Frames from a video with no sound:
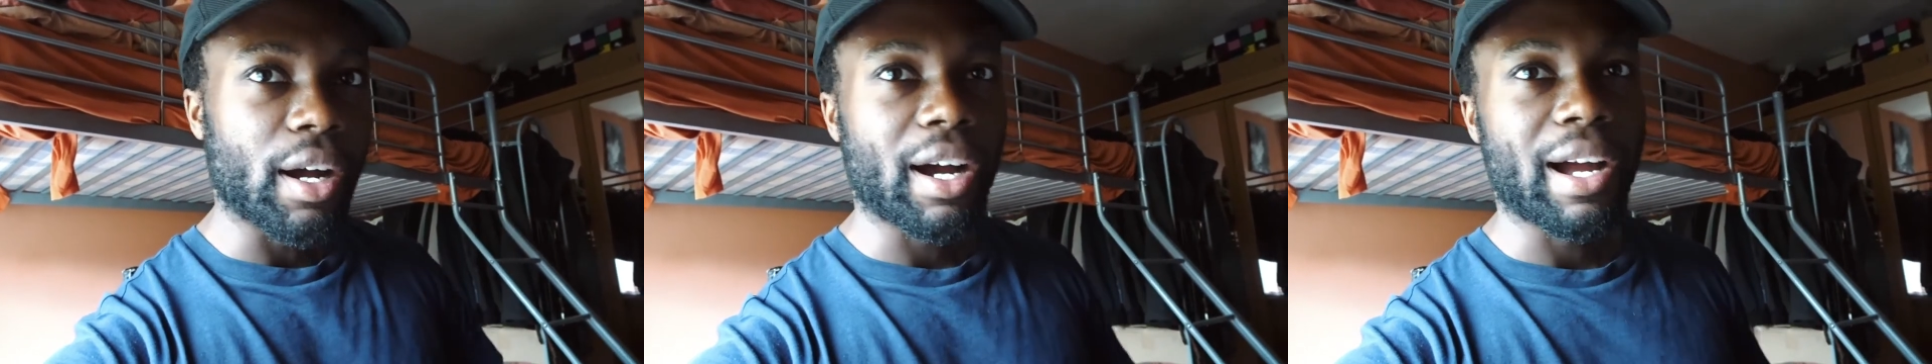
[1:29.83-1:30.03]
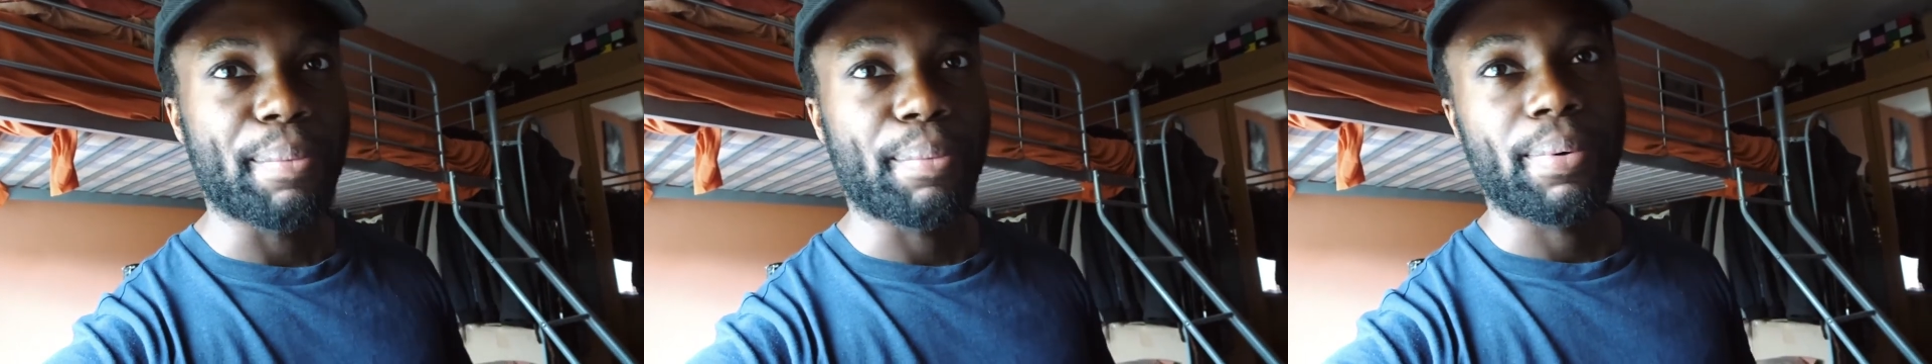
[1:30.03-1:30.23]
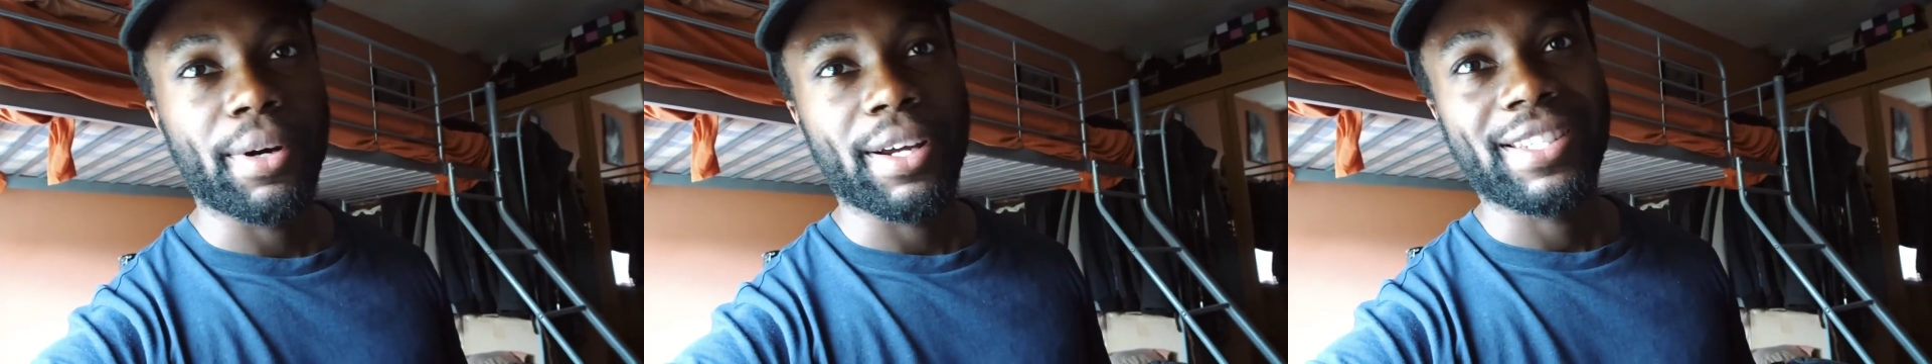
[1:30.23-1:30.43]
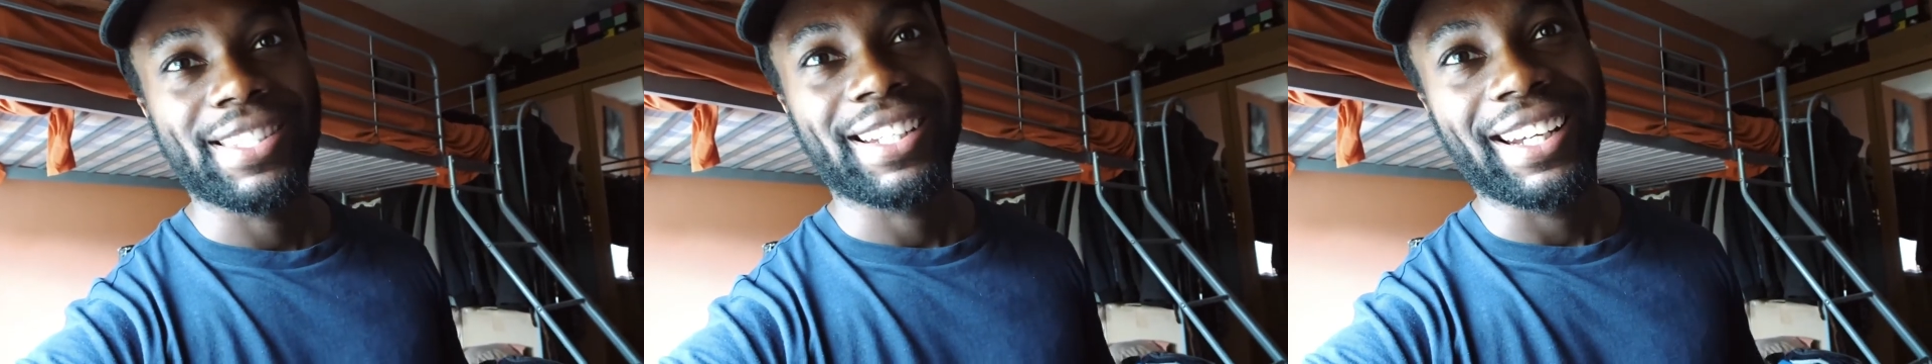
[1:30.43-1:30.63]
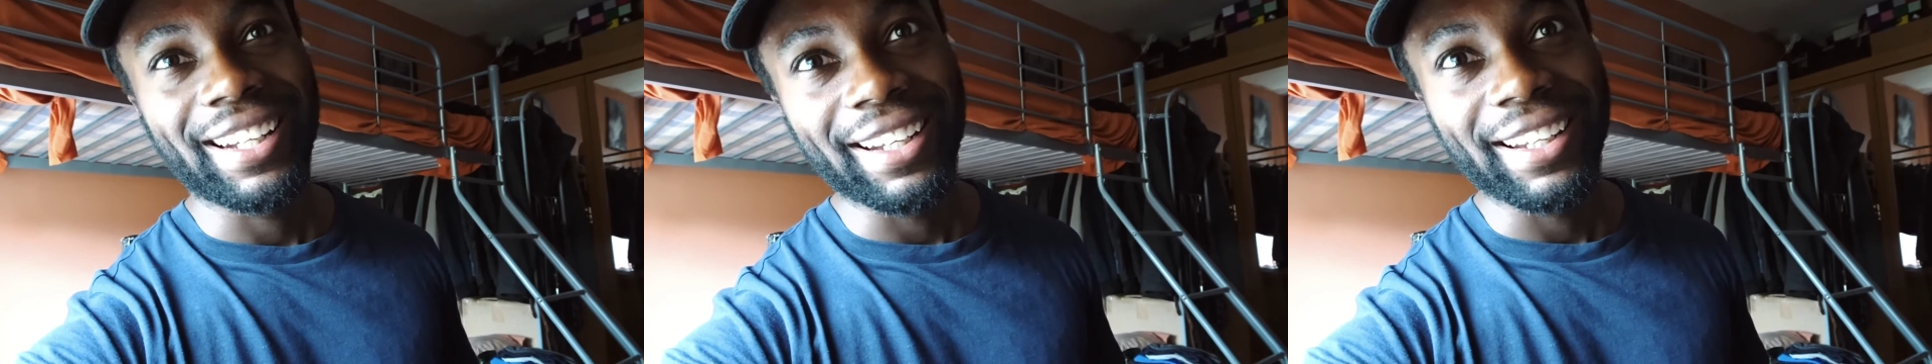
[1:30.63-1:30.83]
I press
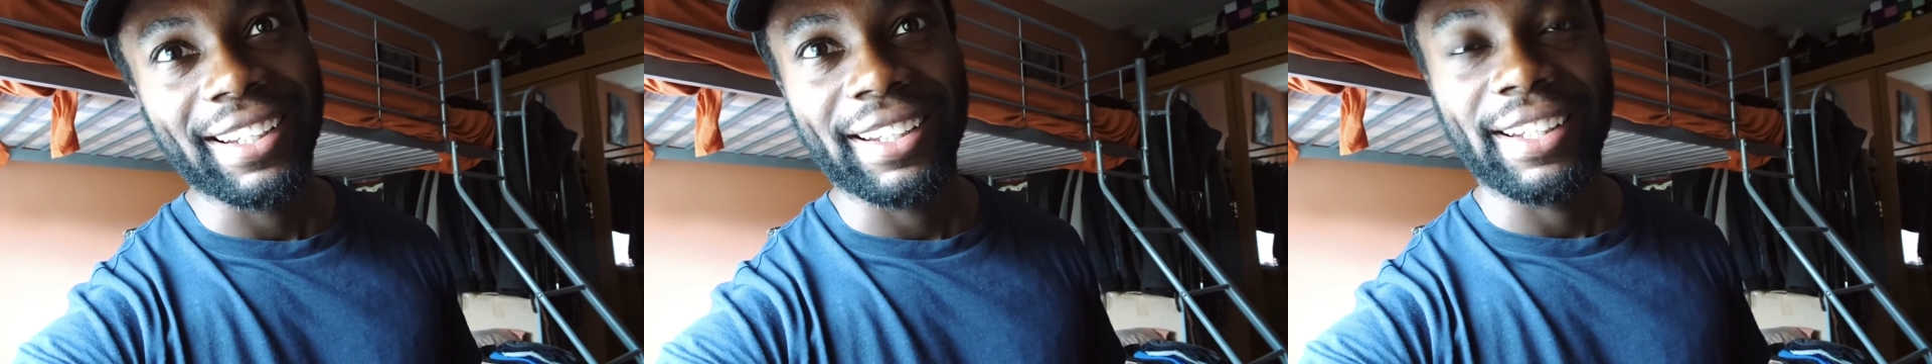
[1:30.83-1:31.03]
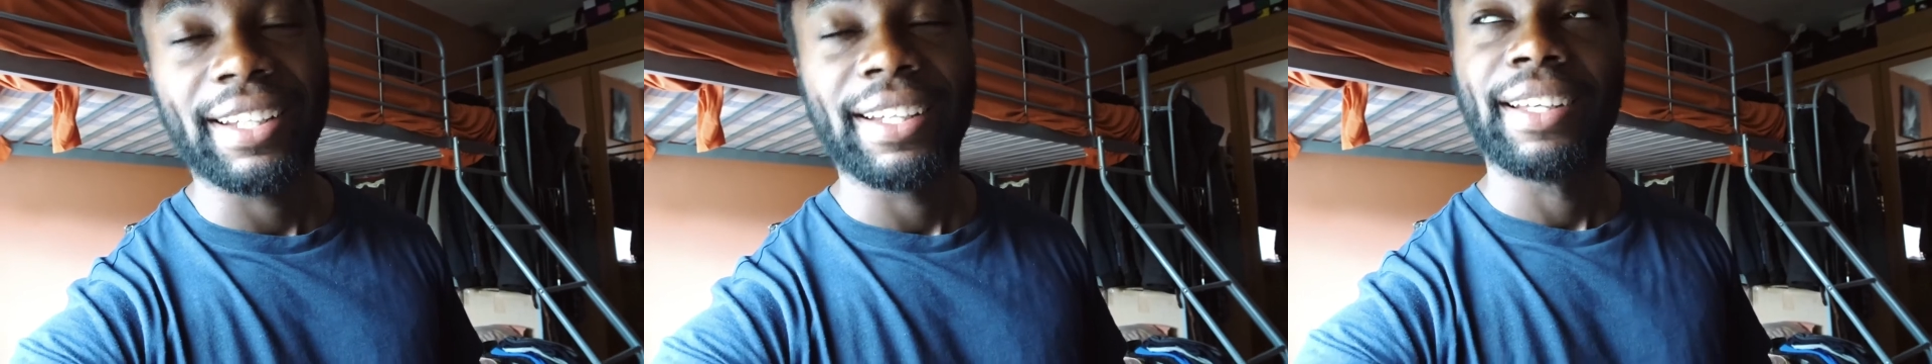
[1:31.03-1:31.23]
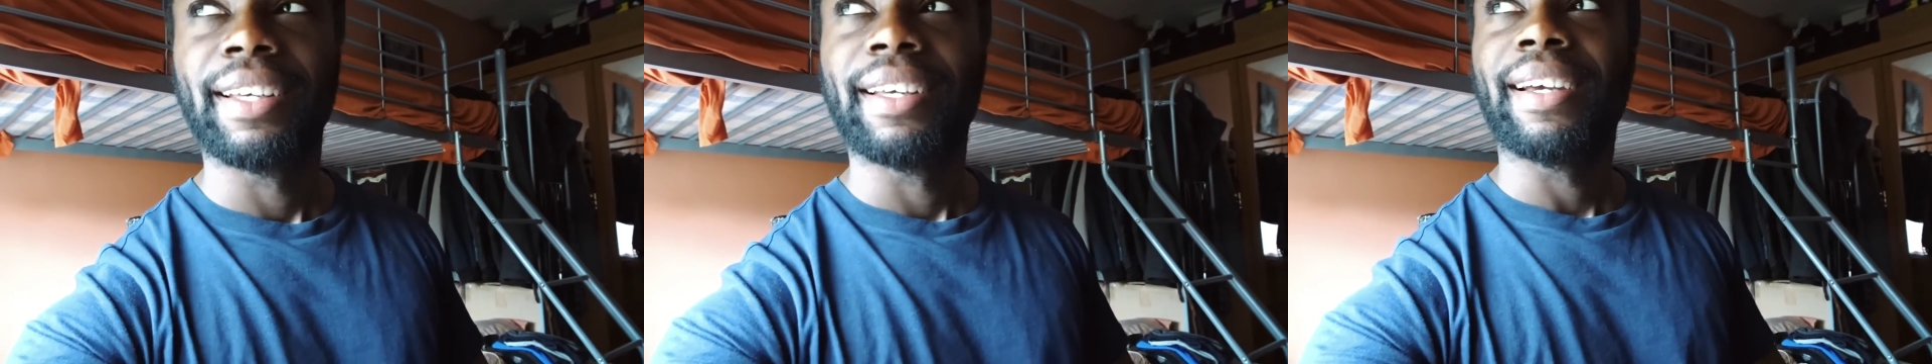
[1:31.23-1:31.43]
click,